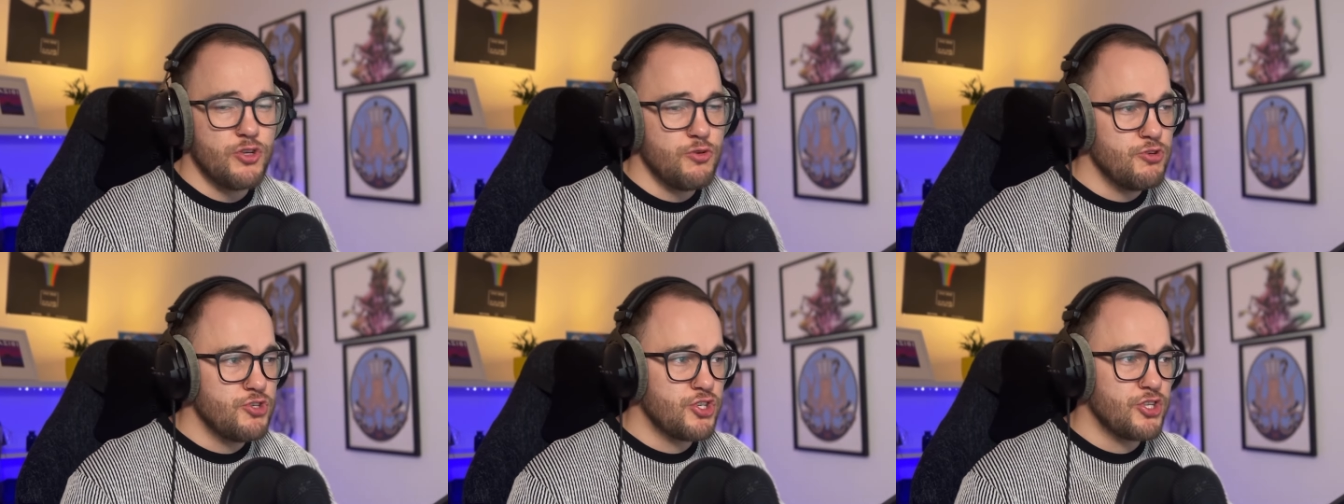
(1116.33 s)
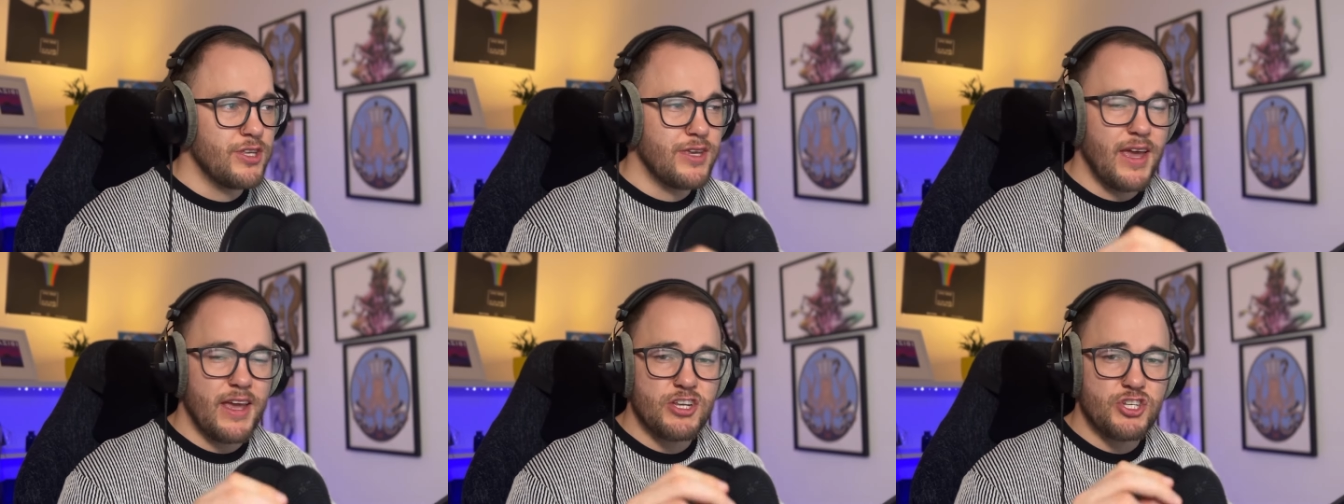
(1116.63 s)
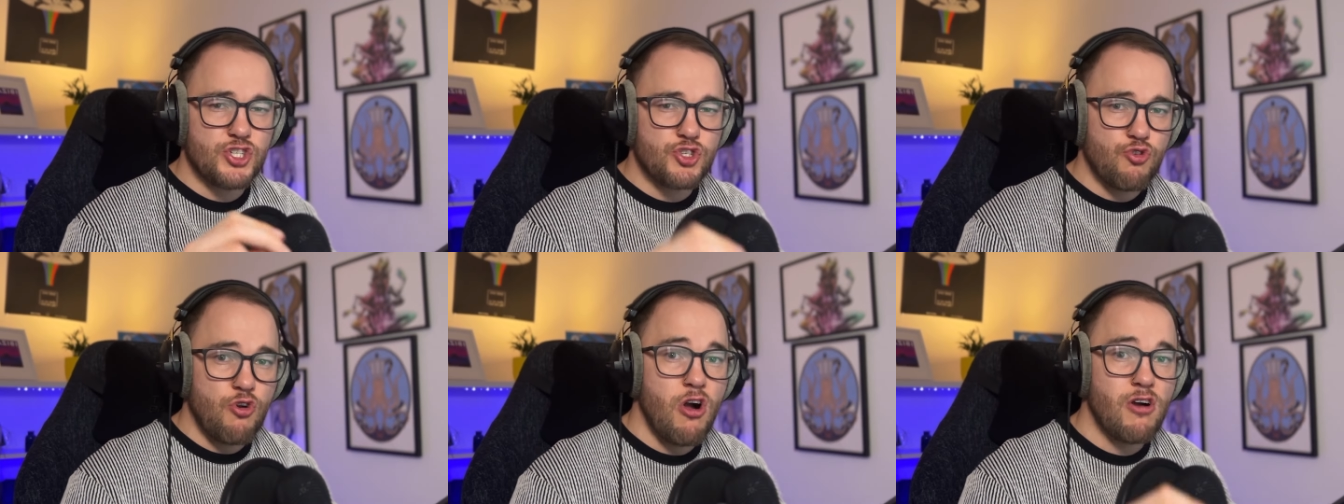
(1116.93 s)
Usually a
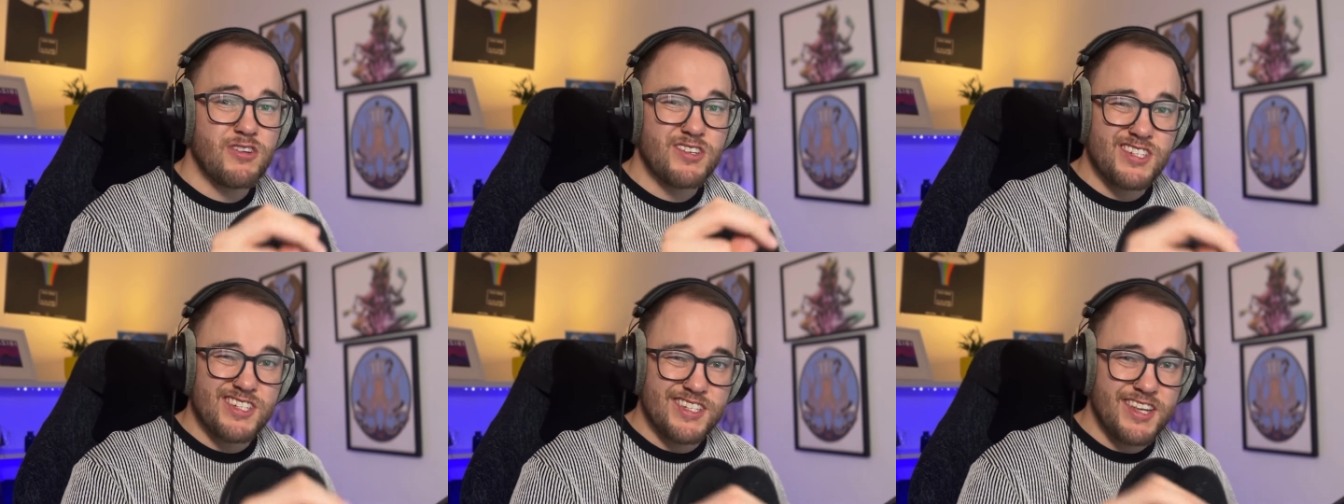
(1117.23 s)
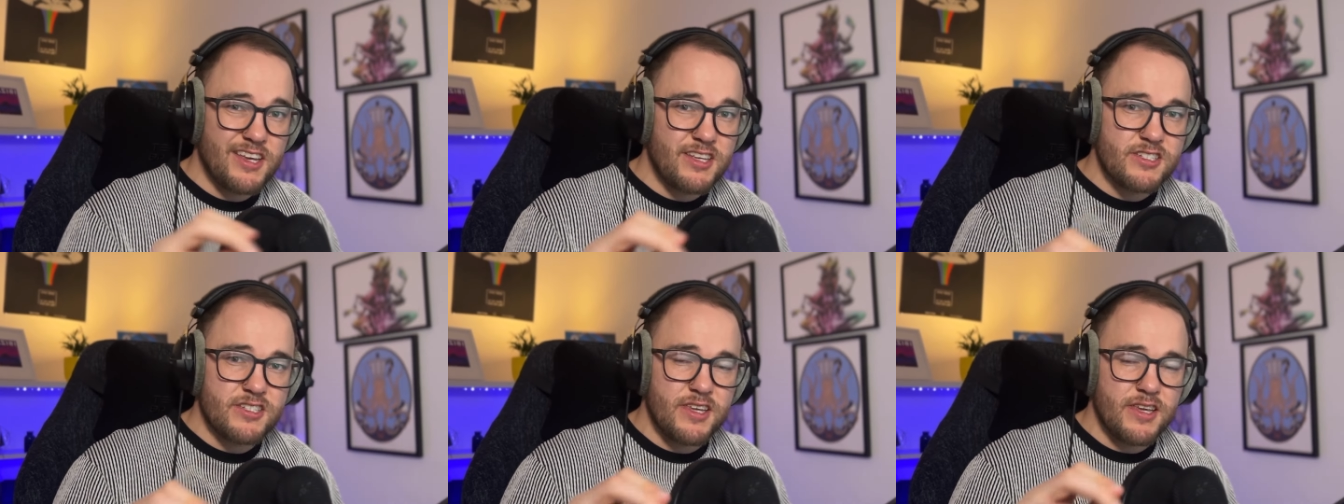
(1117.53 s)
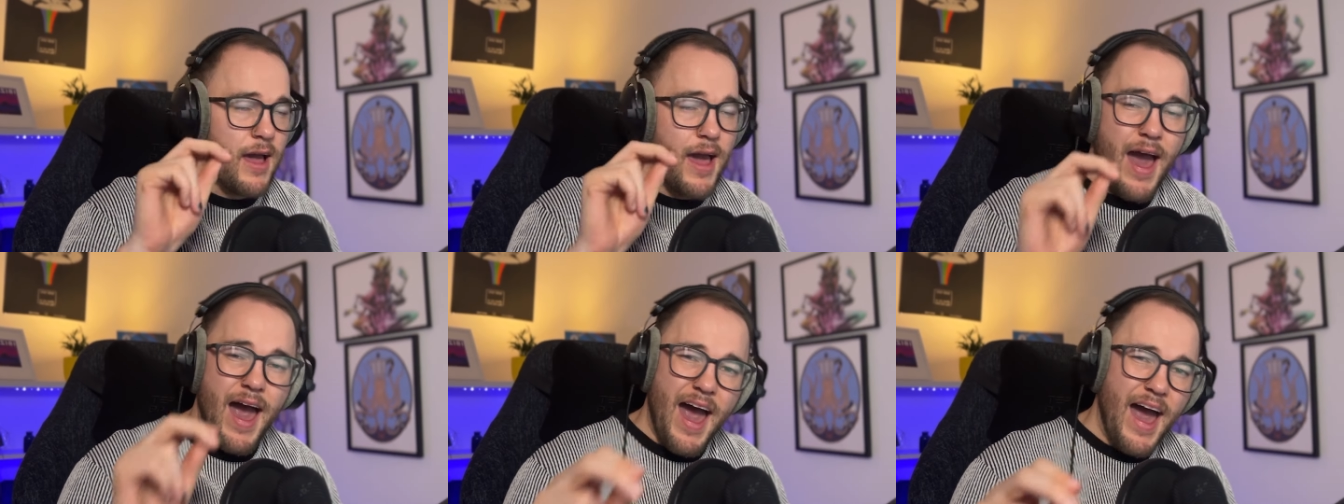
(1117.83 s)
strong
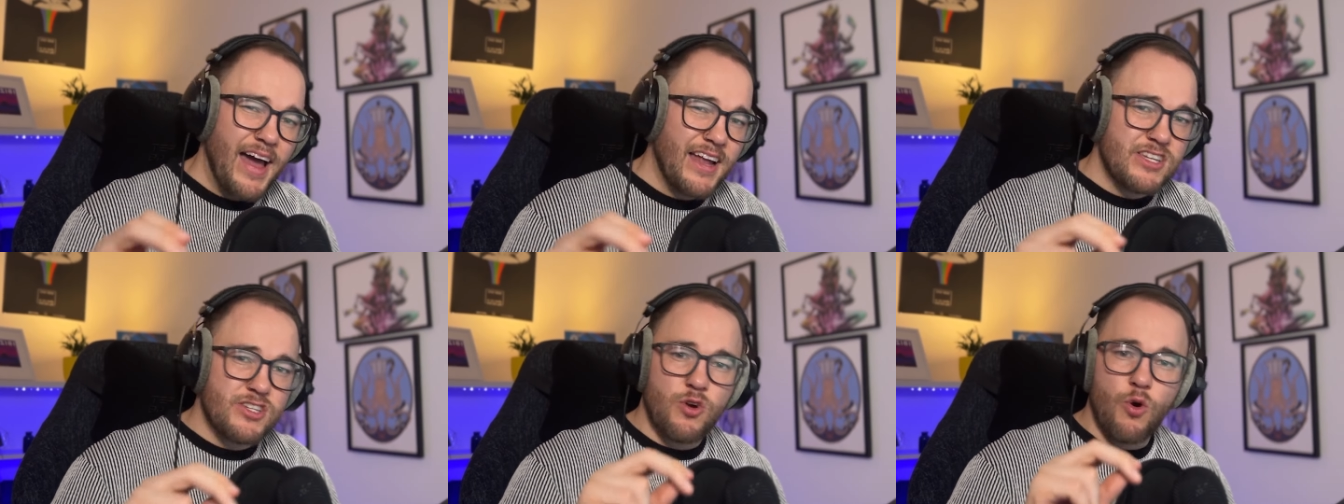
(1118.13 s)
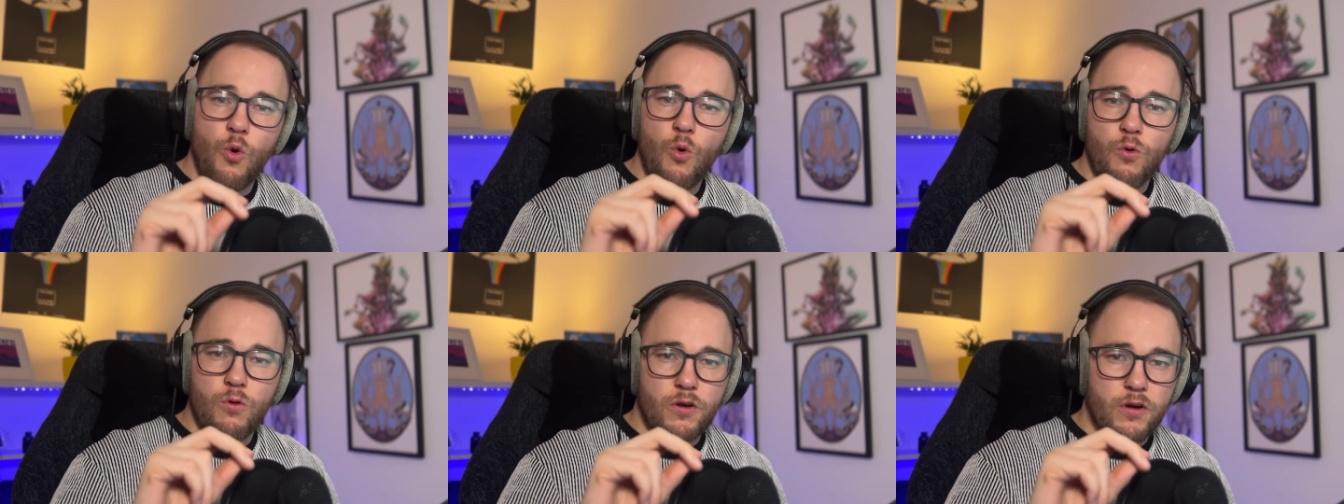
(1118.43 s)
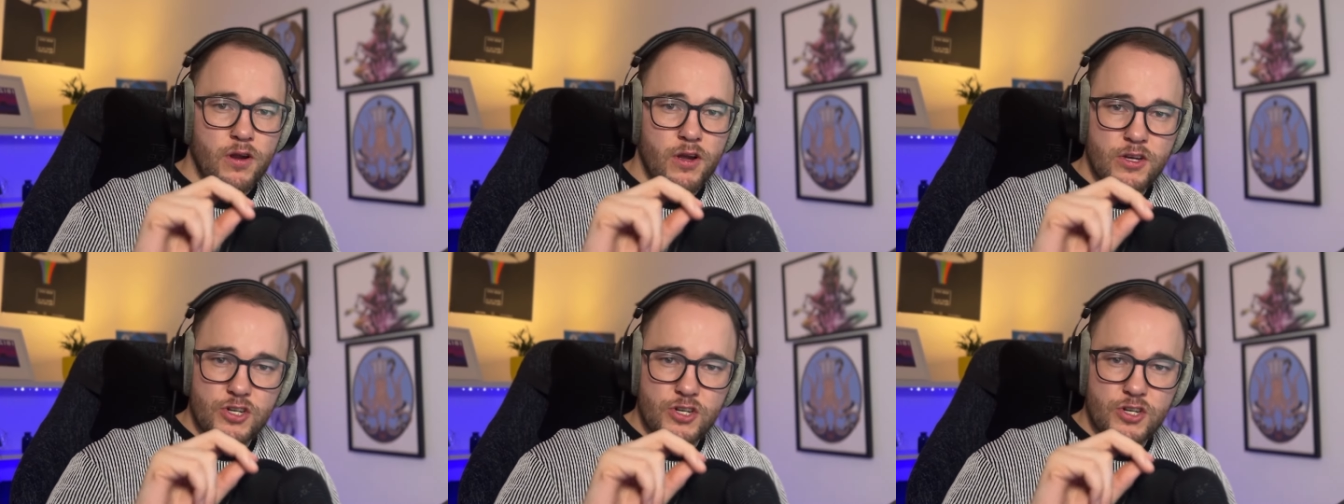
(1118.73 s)
16th hat or